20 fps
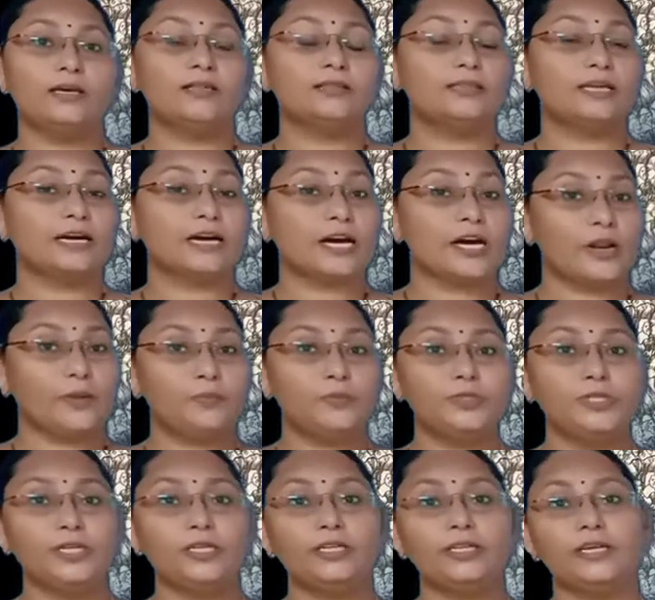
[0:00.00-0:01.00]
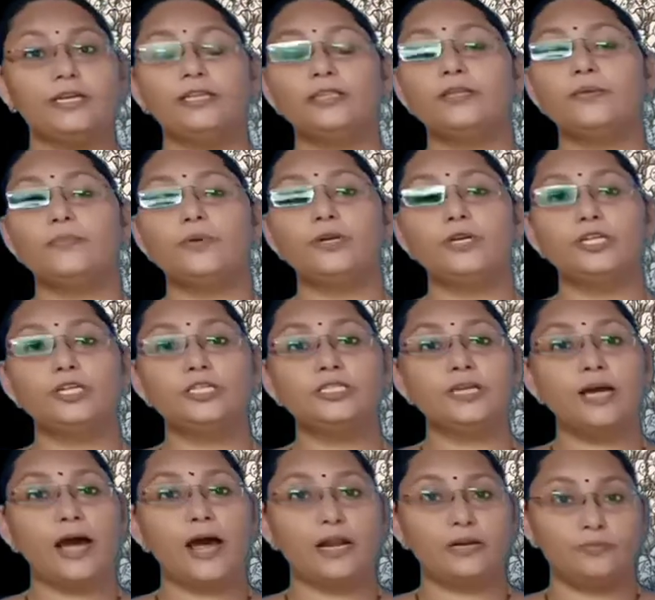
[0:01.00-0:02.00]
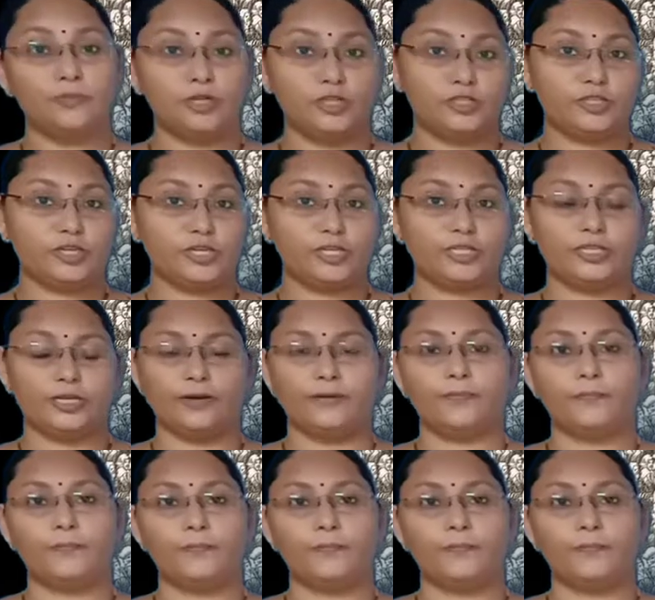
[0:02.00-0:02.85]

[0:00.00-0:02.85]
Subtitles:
the corruption in the British administration.